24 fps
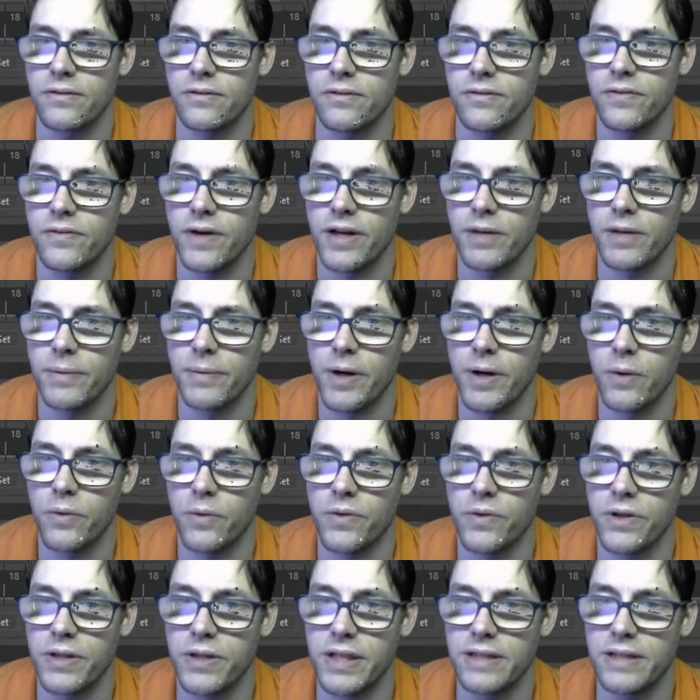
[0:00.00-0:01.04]
Find about where
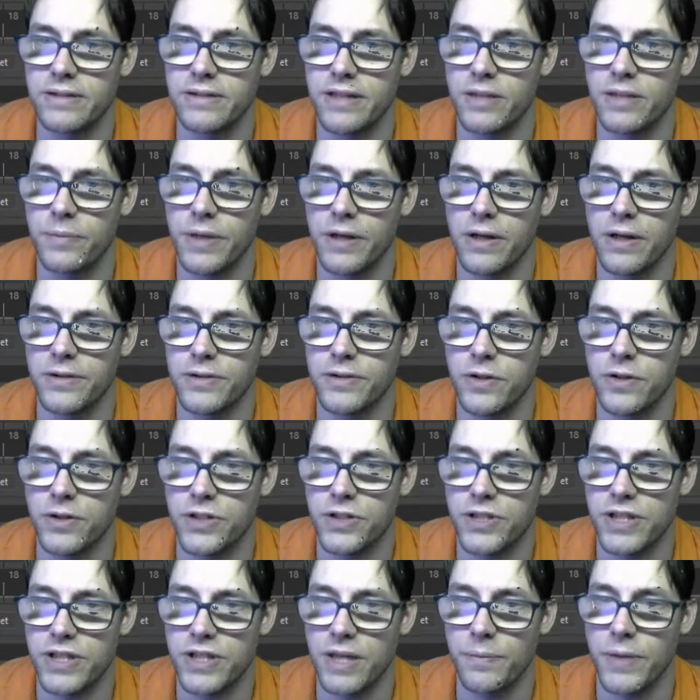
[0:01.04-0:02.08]
the knee is going to be, and I'll start
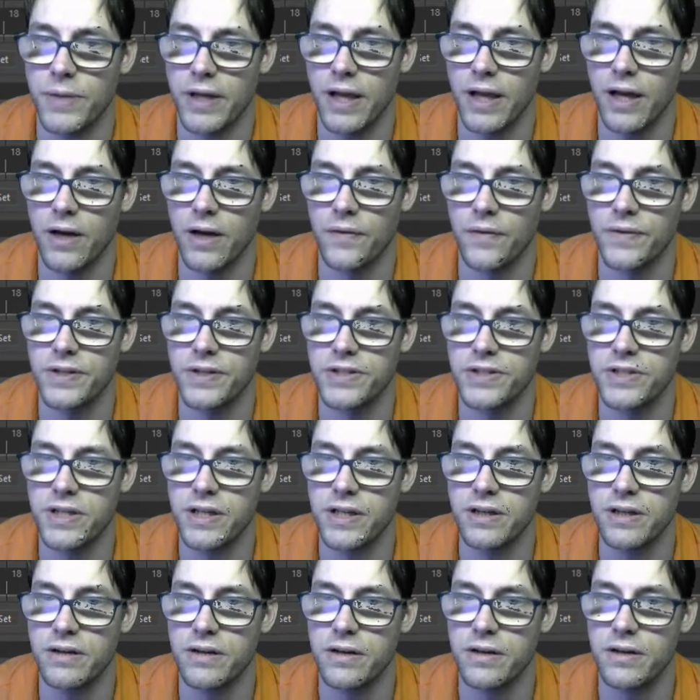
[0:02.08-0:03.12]
shaping out this
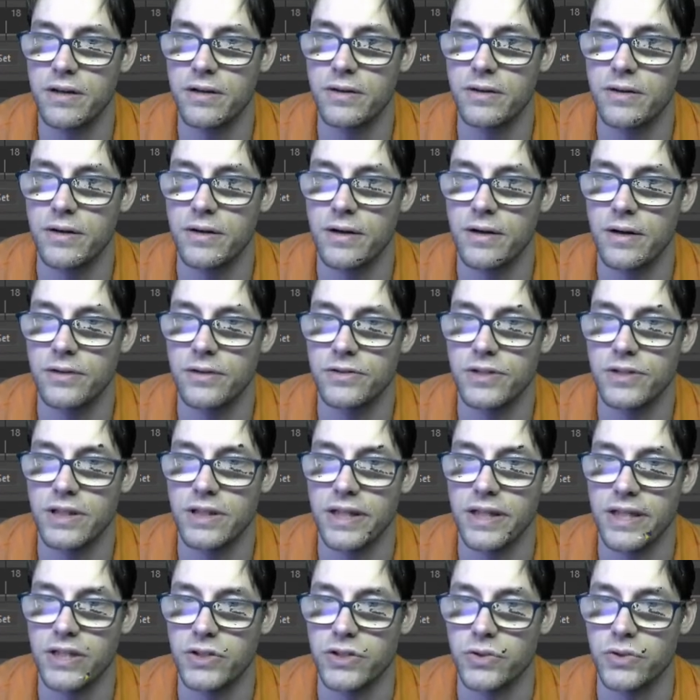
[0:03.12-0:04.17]
knee. Just
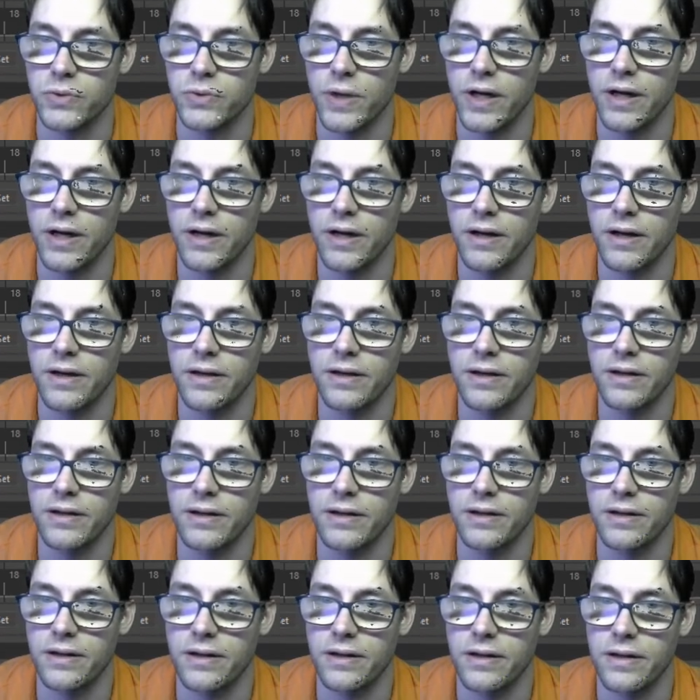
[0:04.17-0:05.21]
click and drag,
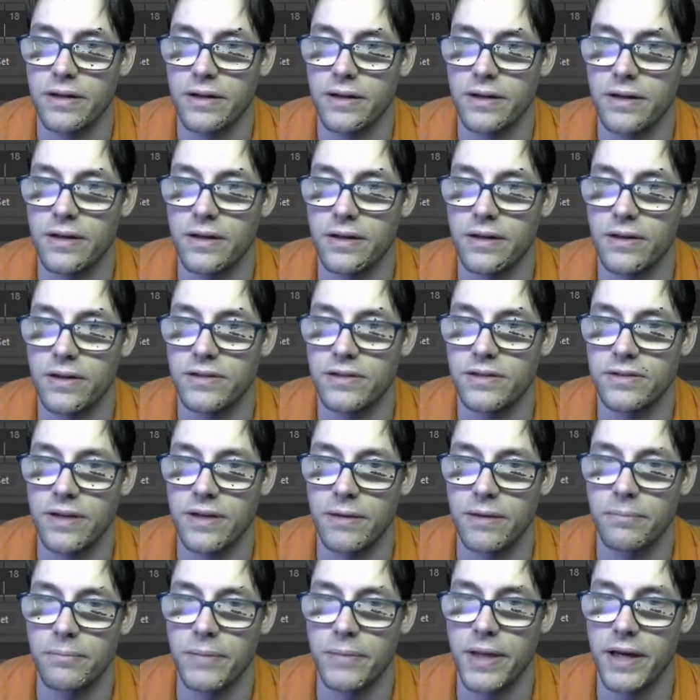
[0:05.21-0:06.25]
and you can see
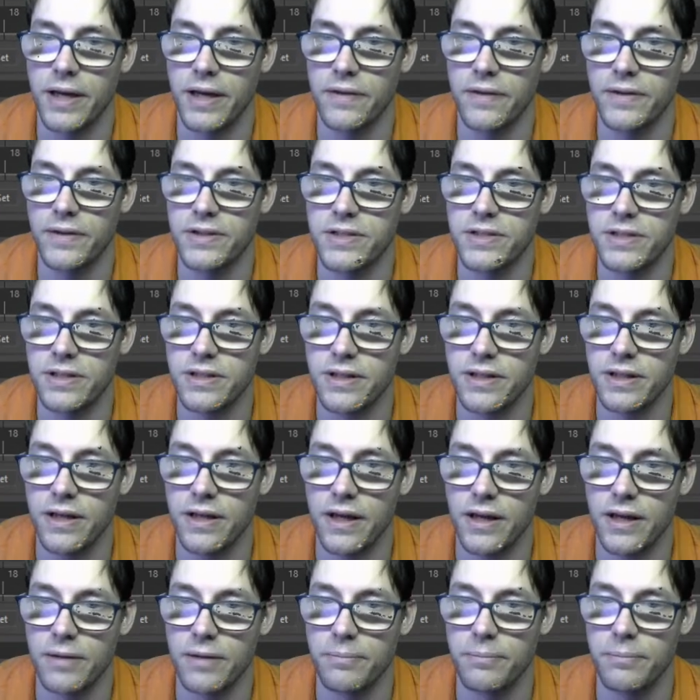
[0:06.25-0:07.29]
I'm making this knee
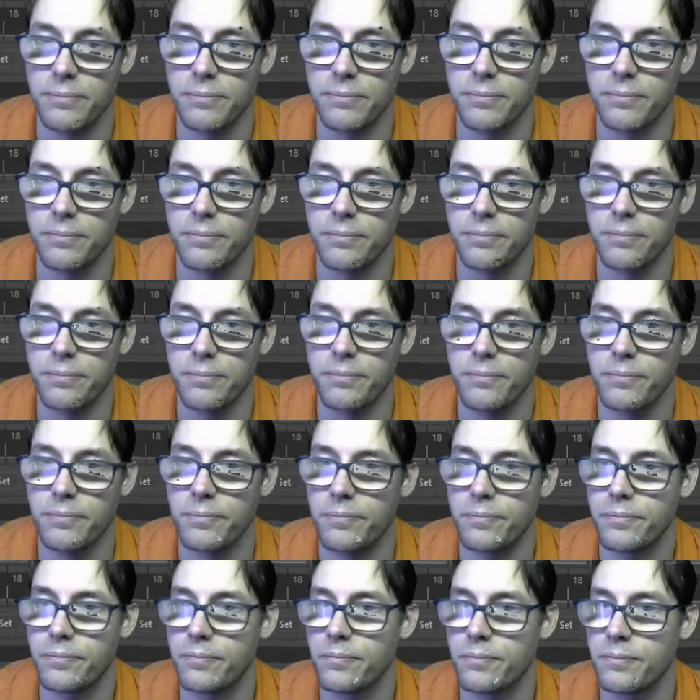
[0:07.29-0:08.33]
kind of
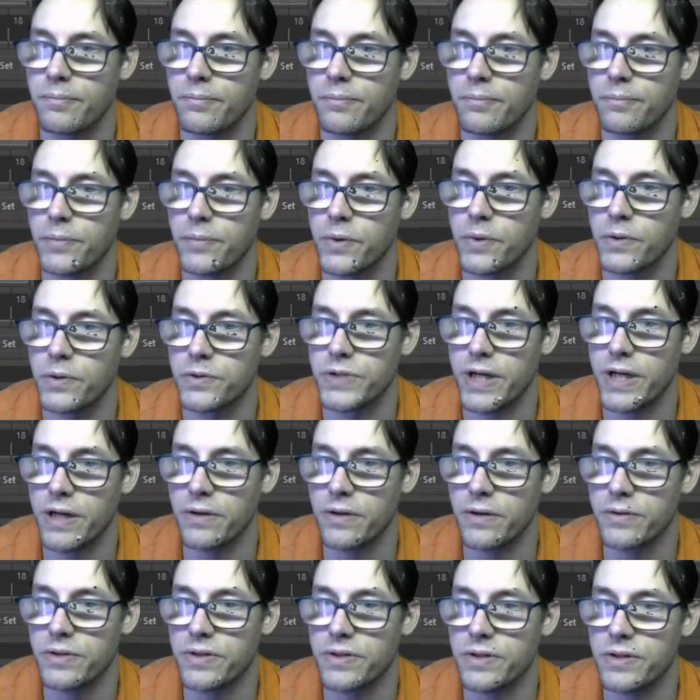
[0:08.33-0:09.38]
bulge out.